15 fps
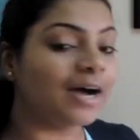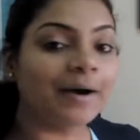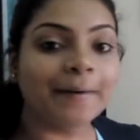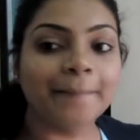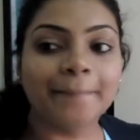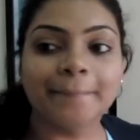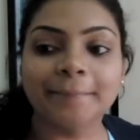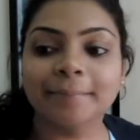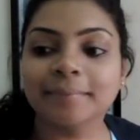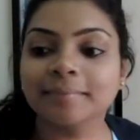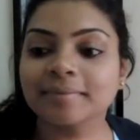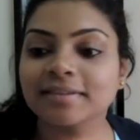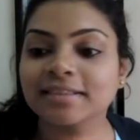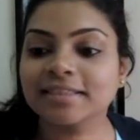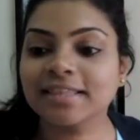Um,
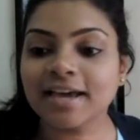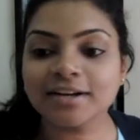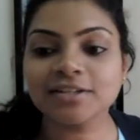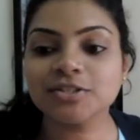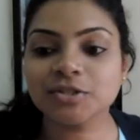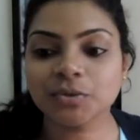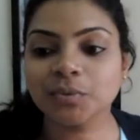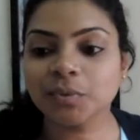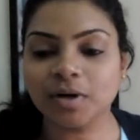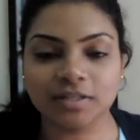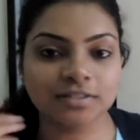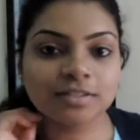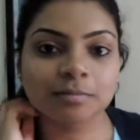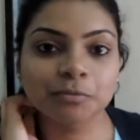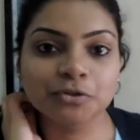there is no
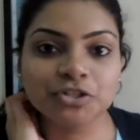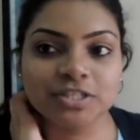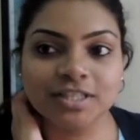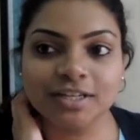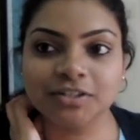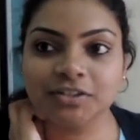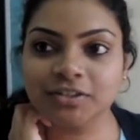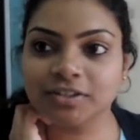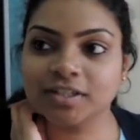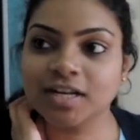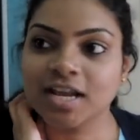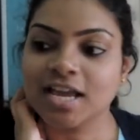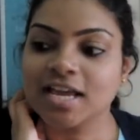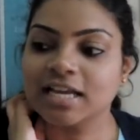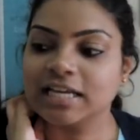other emoji that could
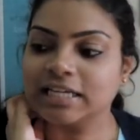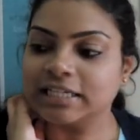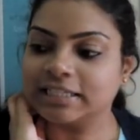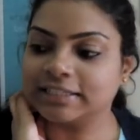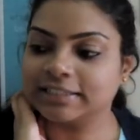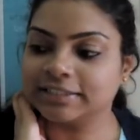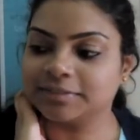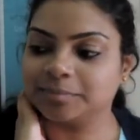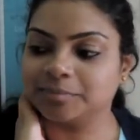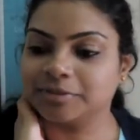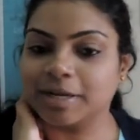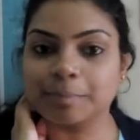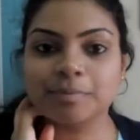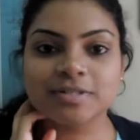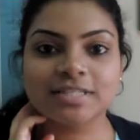uh,
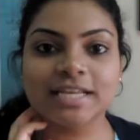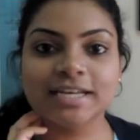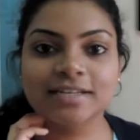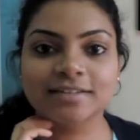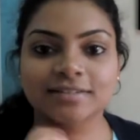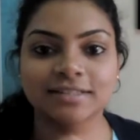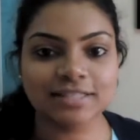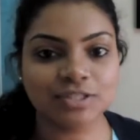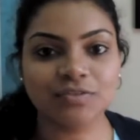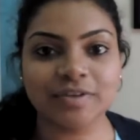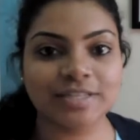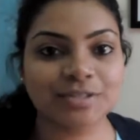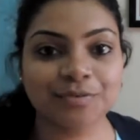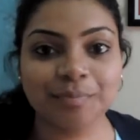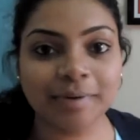represent this
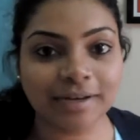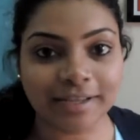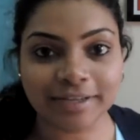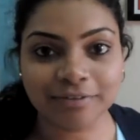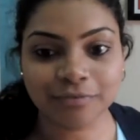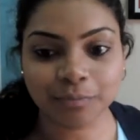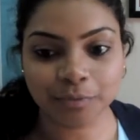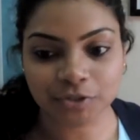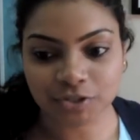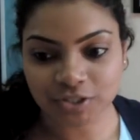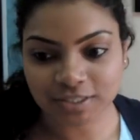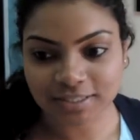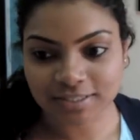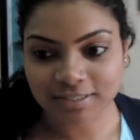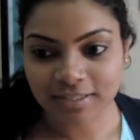phase of my life, which
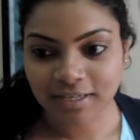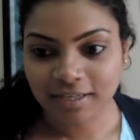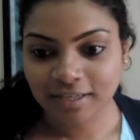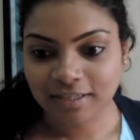is